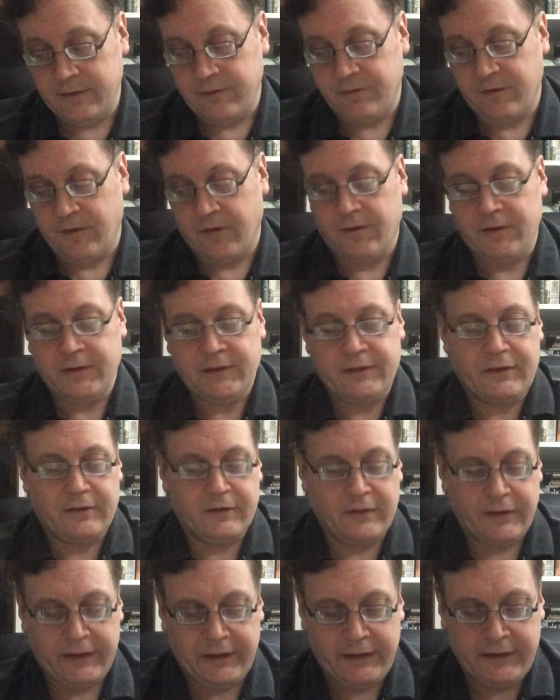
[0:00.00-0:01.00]
the forest
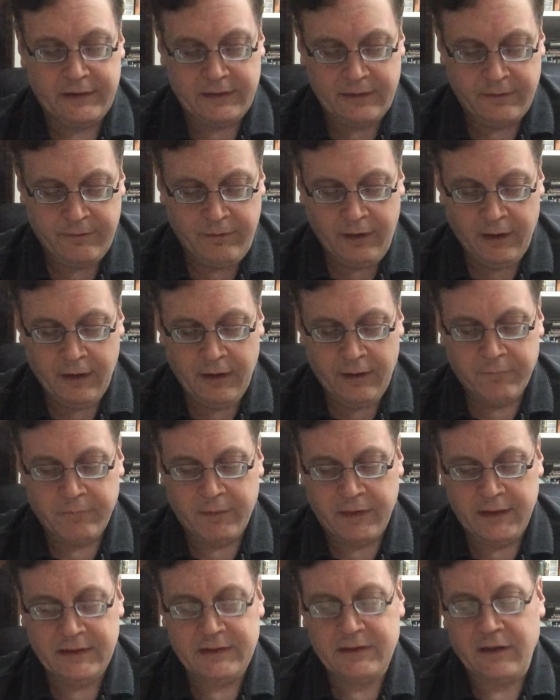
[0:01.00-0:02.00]
glade.
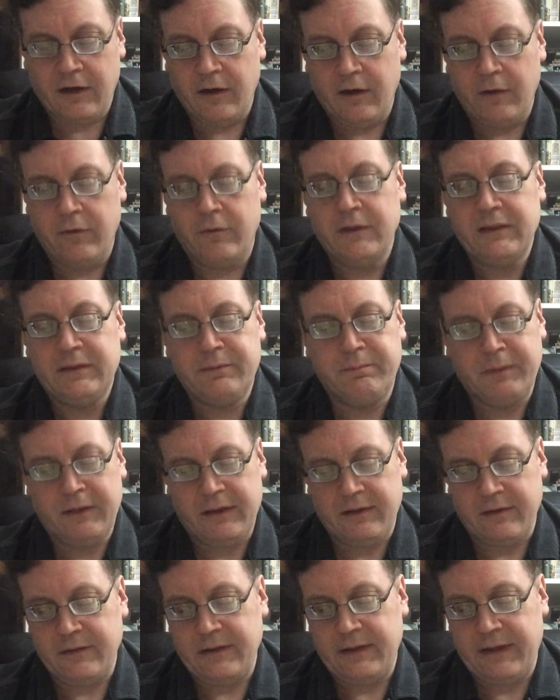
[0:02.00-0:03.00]
But his heart was
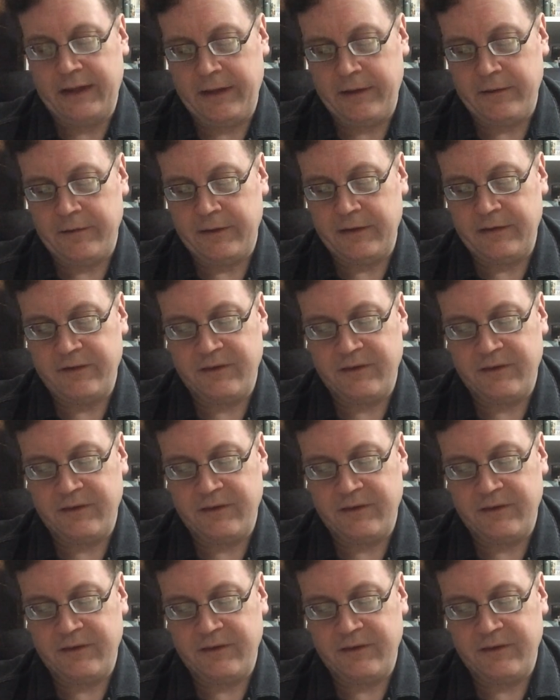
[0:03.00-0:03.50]
bitterly angry,